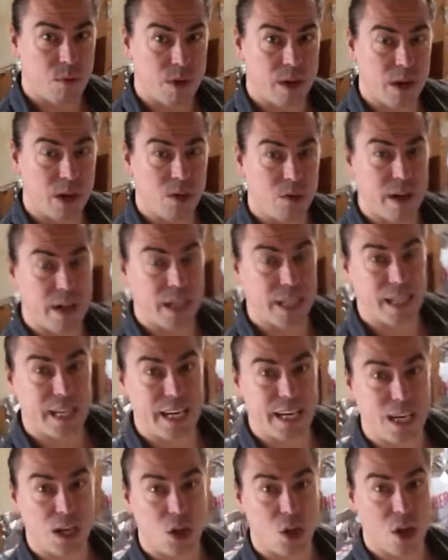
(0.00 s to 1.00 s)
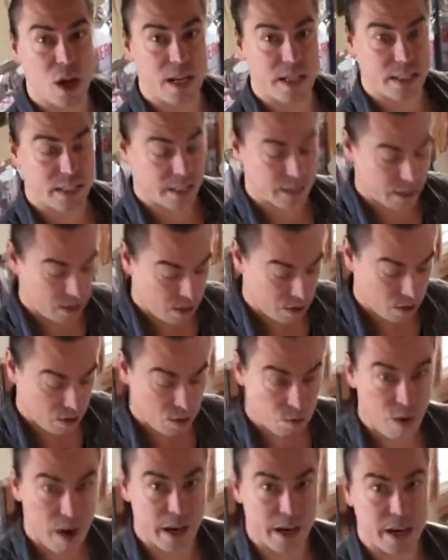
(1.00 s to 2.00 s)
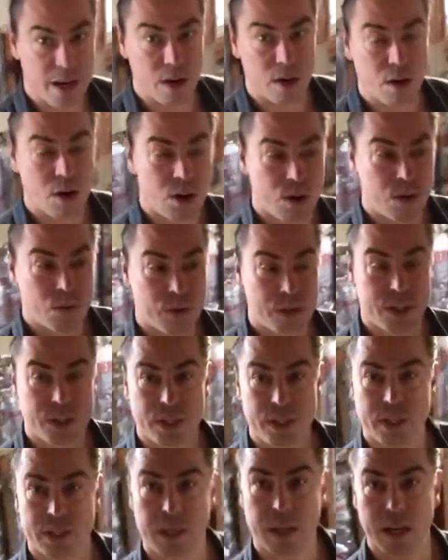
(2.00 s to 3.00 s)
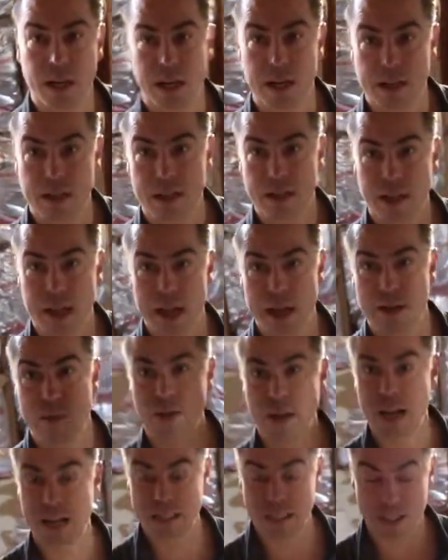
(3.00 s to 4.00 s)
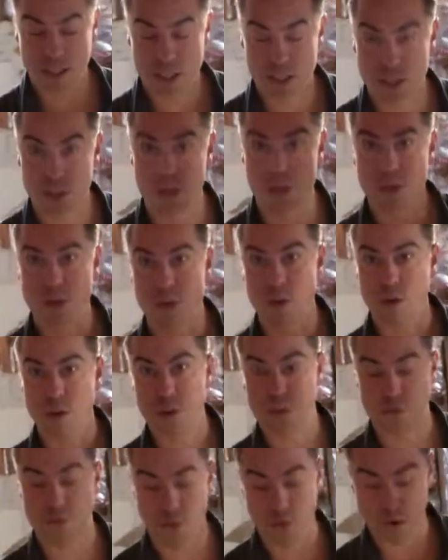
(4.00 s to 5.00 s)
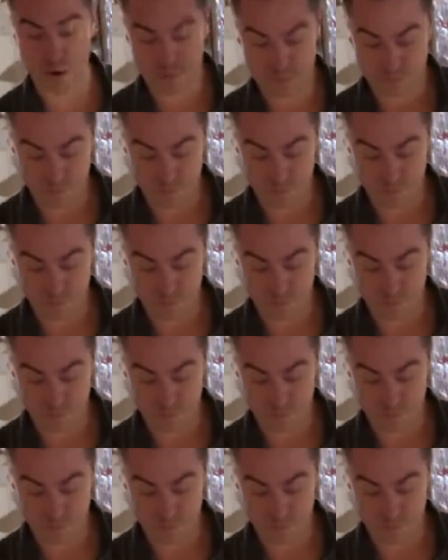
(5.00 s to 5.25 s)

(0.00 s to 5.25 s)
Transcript: we're going to create a linen closet right here, which the client would like the additional storage for.